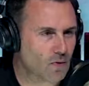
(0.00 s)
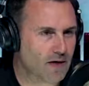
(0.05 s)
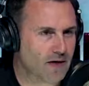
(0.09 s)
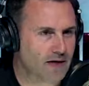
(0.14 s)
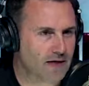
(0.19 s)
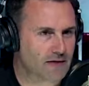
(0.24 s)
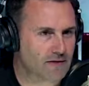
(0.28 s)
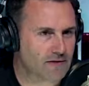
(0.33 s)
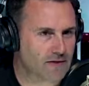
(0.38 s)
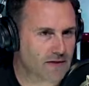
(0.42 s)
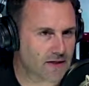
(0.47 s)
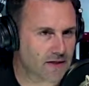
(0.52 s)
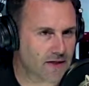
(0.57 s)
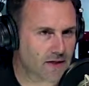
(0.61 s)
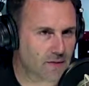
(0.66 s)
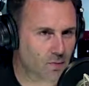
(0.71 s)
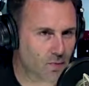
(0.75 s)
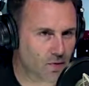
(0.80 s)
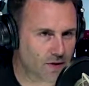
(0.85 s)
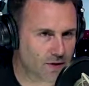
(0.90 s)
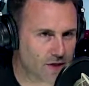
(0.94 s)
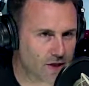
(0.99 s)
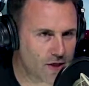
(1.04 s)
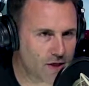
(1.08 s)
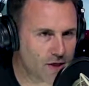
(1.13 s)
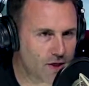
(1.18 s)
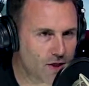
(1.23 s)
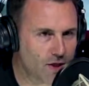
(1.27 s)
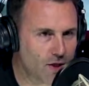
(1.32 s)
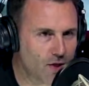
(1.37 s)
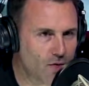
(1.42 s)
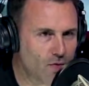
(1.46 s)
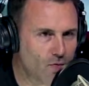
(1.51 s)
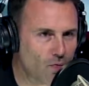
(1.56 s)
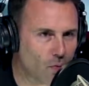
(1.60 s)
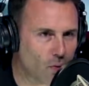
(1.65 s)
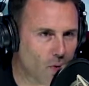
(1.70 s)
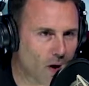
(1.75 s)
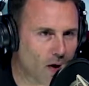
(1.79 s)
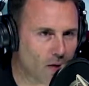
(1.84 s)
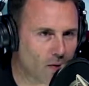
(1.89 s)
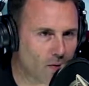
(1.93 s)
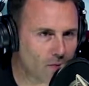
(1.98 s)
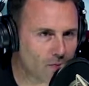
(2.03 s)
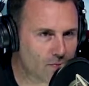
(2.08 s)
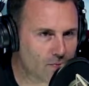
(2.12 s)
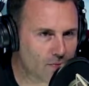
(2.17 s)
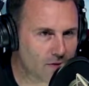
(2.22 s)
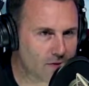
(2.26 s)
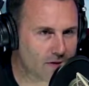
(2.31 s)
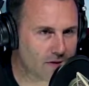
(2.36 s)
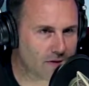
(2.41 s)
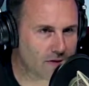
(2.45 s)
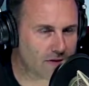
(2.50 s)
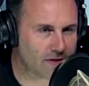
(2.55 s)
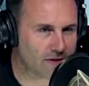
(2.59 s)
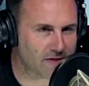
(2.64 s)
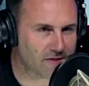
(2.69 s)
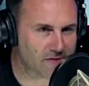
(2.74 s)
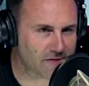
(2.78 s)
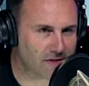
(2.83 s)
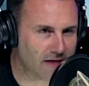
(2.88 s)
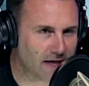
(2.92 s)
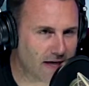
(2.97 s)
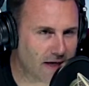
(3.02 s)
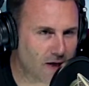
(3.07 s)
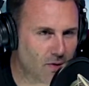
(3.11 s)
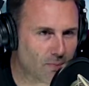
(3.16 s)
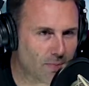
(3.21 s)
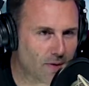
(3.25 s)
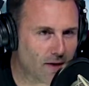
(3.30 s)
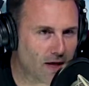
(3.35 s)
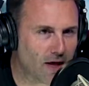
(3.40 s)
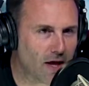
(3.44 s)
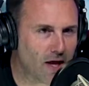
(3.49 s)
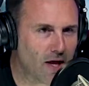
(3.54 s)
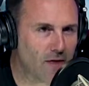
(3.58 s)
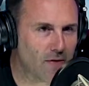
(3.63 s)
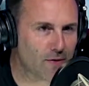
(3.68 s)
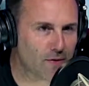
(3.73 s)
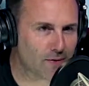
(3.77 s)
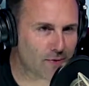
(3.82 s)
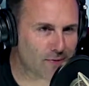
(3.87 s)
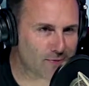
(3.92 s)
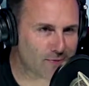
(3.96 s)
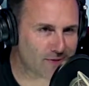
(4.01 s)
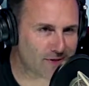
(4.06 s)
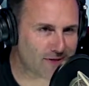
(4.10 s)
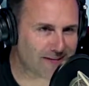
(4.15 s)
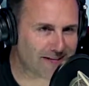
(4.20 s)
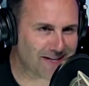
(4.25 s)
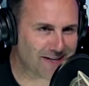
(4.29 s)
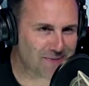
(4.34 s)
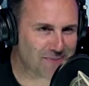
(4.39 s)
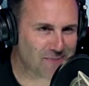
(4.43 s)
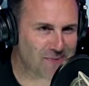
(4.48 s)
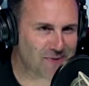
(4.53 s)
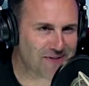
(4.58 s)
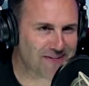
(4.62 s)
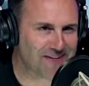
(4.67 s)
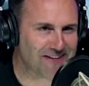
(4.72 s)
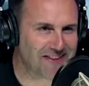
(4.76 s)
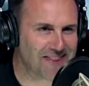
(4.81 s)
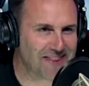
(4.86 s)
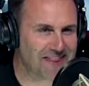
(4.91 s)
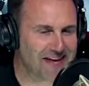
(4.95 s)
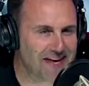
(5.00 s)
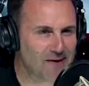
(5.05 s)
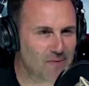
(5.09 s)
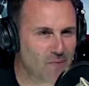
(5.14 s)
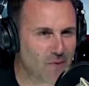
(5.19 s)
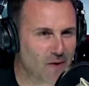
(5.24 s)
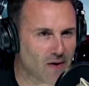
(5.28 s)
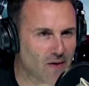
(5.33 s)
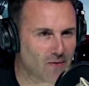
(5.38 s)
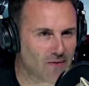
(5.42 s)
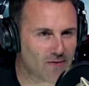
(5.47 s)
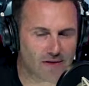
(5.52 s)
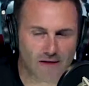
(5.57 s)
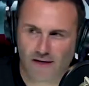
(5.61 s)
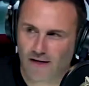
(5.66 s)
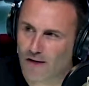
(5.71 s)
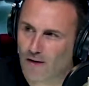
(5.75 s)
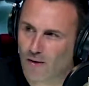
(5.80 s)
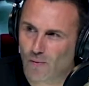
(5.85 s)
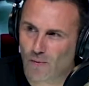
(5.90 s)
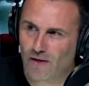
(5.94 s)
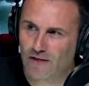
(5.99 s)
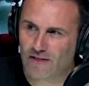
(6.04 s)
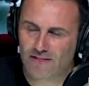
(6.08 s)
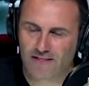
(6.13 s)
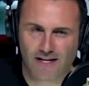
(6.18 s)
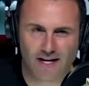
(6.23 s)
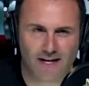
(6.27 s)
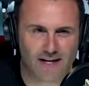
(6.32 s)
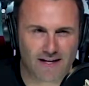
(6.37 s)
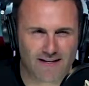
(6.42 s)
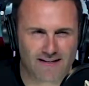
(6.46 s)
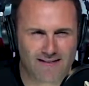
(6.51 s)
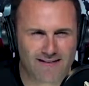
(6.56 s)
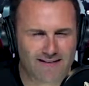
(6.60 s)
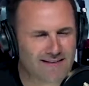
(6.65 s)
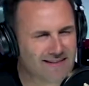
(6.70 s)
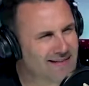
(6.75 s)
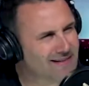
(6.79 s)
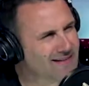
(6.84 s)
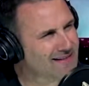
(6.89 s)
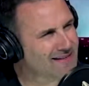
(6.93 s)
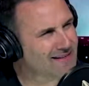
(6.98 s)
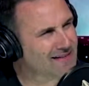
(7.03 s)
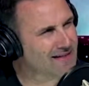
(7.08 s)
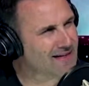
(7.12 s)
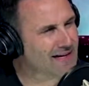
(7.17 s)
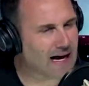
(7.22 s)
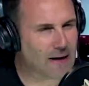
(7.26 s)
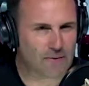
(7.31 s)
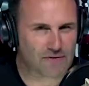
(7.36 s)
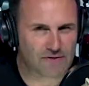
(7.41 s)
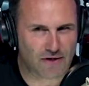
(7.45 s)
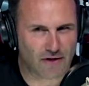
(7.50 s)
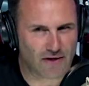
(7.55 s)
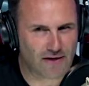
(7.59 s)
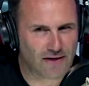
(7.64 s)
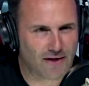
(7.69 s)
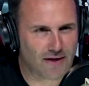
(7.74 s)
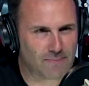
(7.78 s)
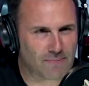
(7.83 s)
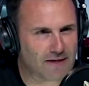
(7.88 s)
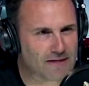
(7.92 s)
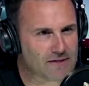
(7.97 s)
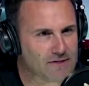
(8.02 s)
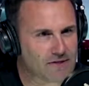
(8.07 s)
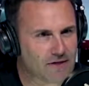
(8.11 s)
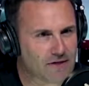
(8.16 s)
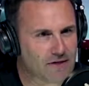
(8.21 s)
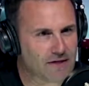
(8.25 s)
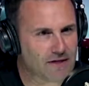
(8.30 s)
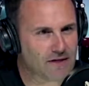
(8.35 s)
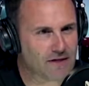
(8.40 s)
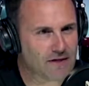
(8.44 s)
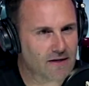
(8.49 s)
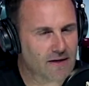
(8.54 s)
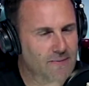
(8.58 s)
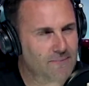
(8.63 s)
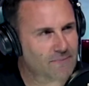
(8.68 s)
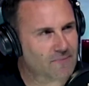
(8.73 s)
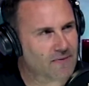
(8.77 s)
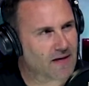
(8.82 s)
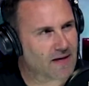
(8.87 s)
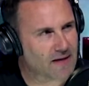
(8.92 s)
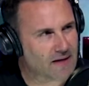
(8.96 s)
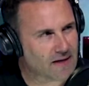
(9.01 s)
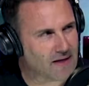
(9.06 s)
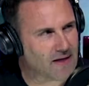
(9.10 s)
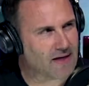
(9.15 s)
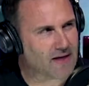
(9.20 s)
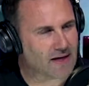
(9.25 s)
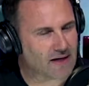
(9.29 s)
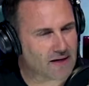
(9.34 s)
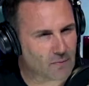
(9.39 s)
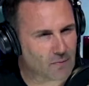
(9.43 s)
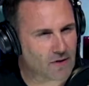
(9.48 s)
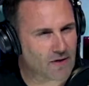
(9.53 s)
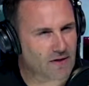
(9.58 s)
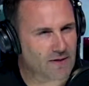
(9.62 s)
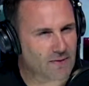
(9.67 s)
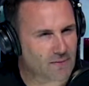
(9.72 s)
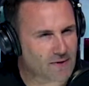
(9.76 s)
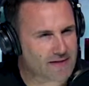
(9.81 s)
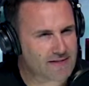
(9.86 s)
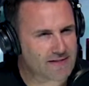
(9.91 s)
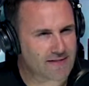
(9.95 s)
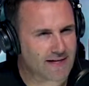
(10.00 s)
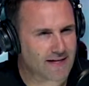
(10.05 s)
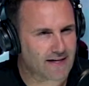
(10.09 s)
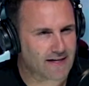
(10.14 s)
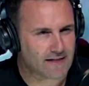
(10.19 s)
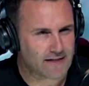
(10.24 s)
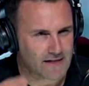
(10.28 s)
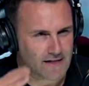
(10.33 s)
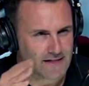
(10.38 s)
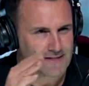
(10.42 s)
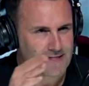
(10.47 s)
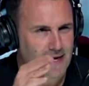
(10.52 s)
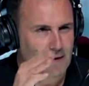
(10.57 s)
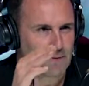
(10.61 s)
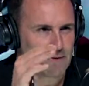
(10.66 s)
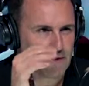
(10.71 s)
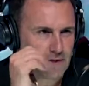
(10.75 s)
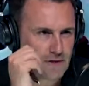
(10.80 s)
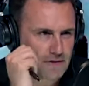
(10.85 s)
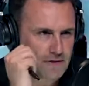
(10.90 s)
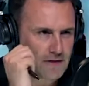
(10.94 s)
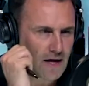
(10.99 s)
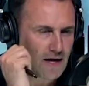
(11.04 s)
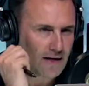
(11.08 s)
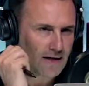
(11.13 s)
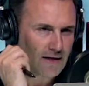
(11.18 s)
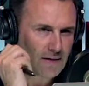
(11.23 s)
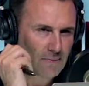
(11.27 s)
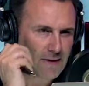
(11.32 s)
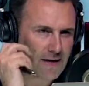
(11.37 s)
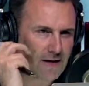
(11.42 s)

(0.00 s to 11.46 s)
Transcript: way to get what you want is to help others get what they want. When he said it, I was already on my journey, and it really resonated. Is that what you're talking